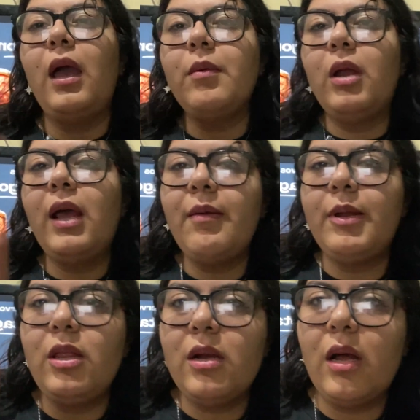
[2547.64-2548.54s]
gonna have
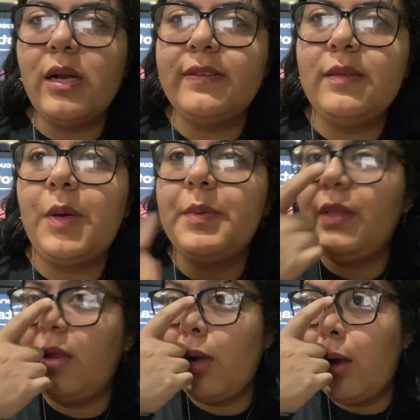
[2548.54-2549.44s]
another honesty moment
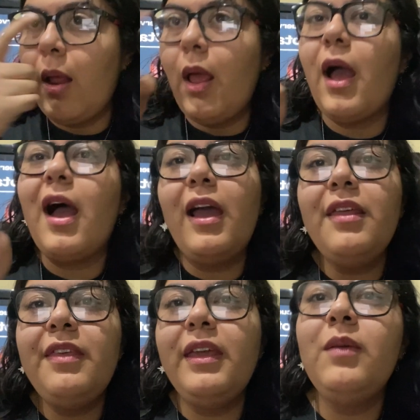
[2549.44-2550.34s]
here. I
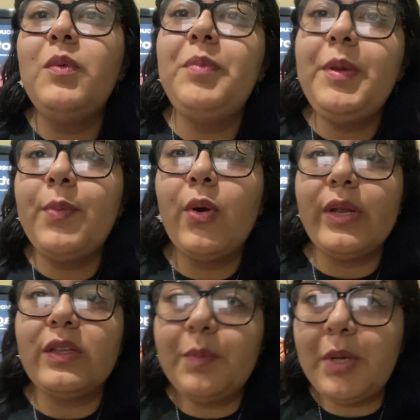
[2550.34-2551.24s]
think he would be
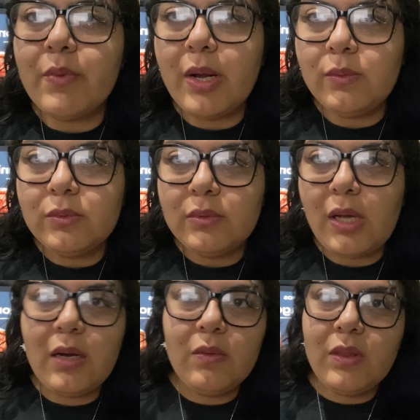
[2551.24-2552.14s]
boring to be around.
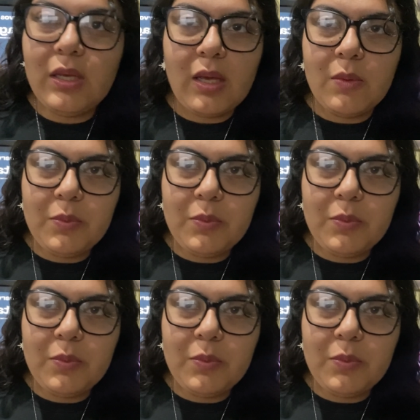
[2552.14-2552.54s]
I don't think he